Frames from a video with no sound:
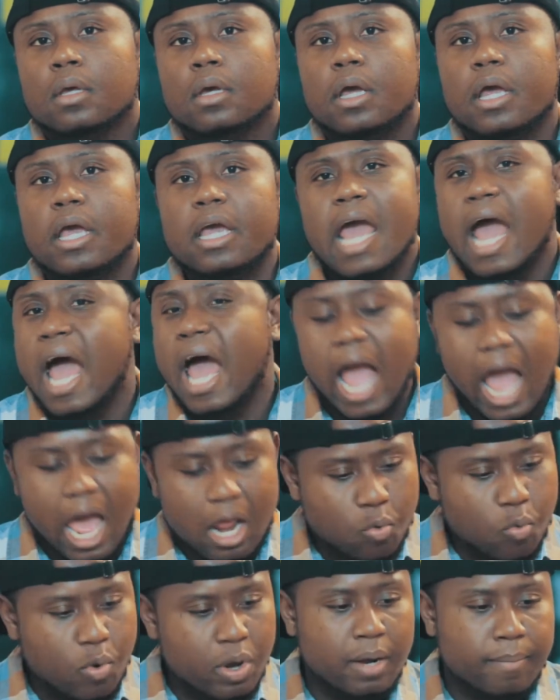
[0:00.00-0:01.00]
And I
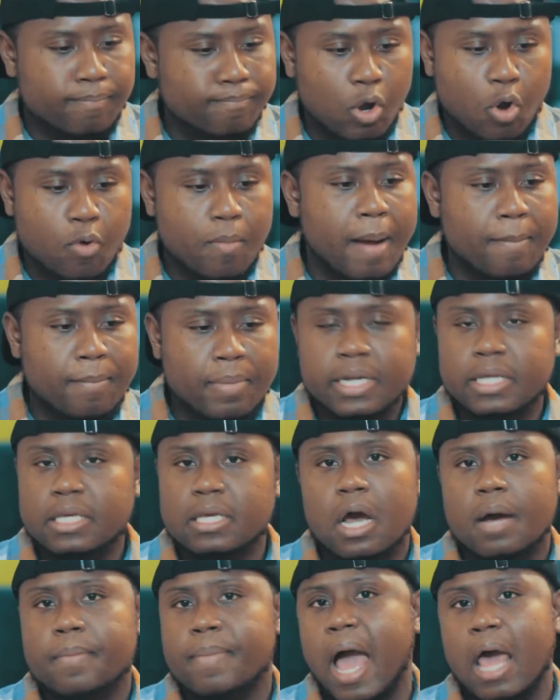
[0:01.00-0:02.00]
don't want to blow my money up.